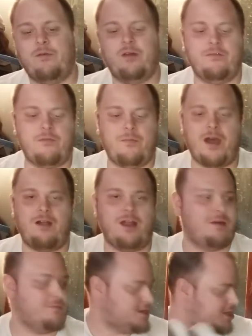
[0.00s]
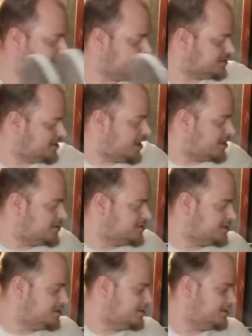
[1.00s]
of about how much this locker is
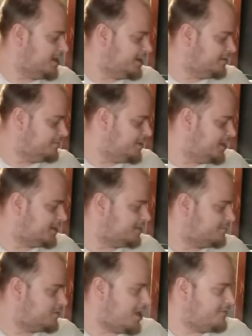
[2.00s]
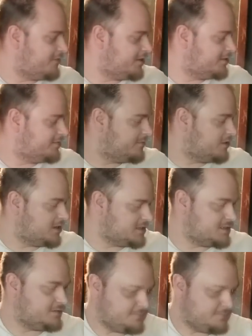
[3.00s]
going to end up making profiting for us.